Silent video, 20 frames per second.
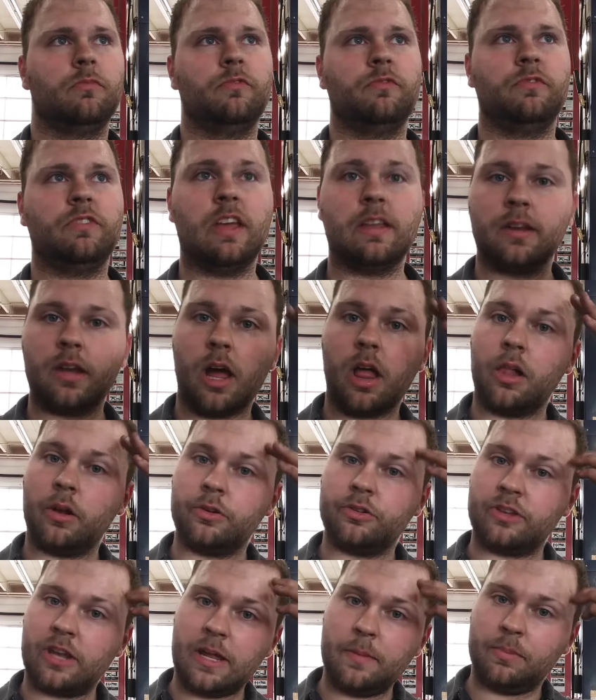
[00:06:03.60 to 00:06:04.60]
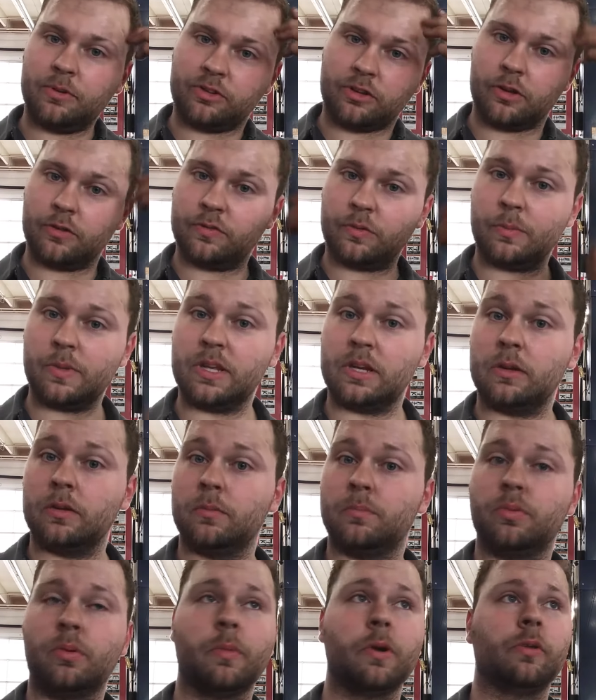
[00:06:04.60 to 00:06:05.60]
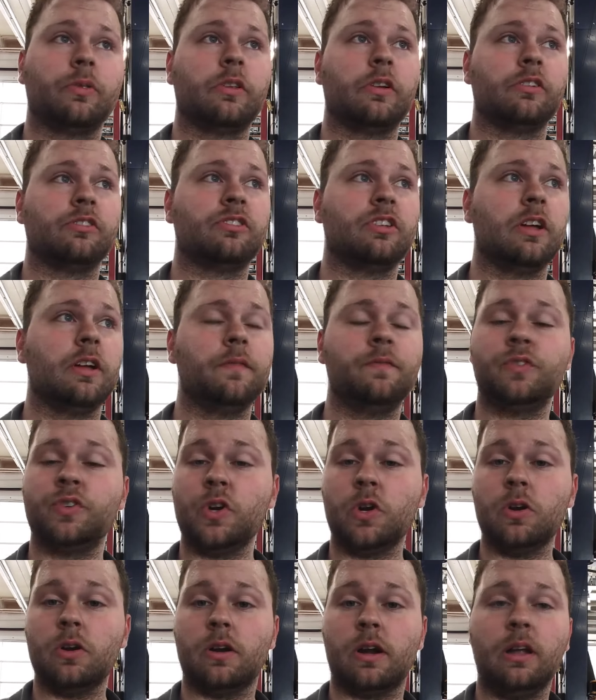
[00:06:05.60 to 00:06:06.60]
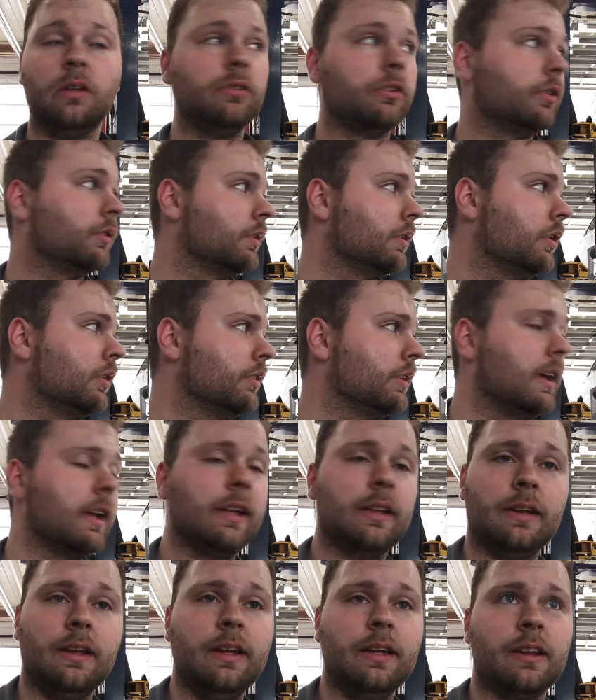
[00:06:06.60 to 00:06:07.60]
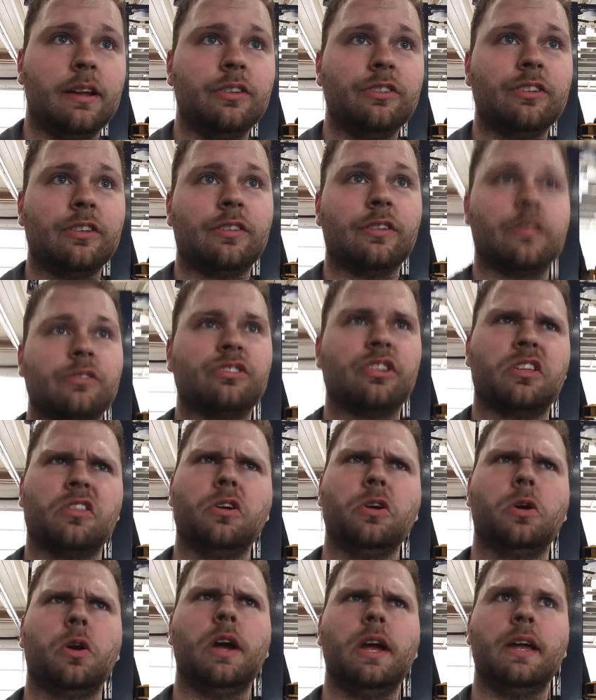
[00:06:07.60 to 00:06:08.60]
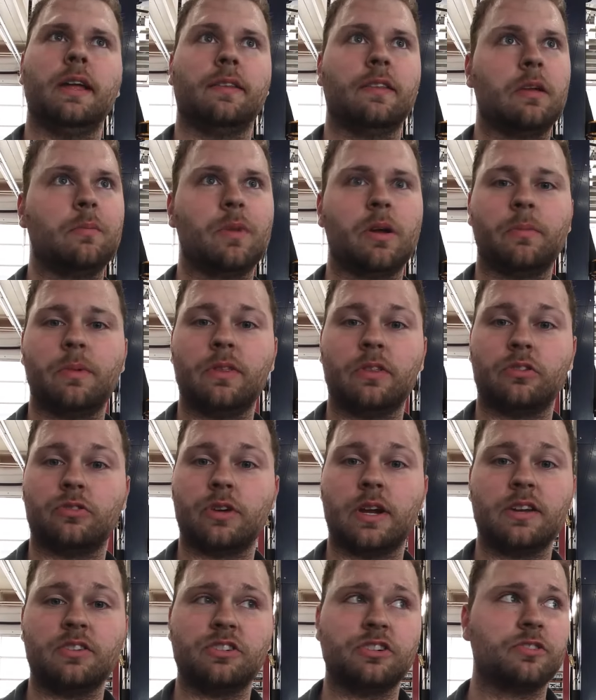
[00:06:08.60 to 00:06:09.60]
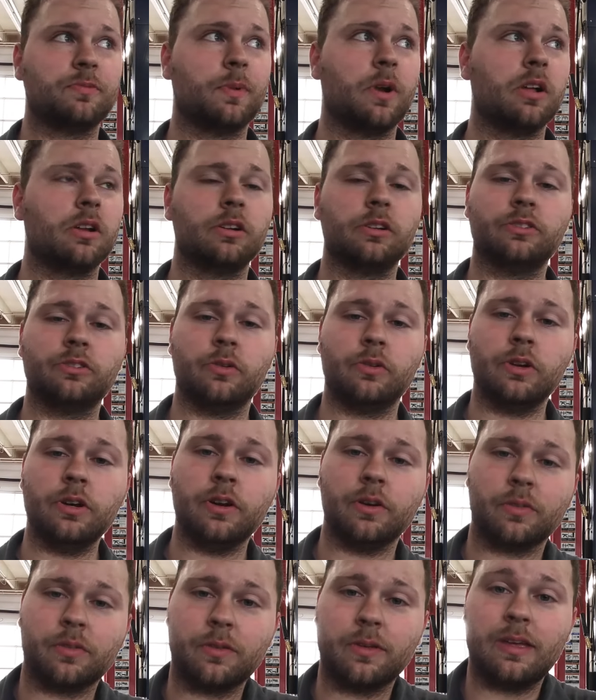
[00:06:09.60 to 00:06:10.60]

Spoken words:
$10 an episode for me to promote their stuff, sure, I'll do it all day and night. I'll sit there and say they're great, and they might be the trashiest product on earth.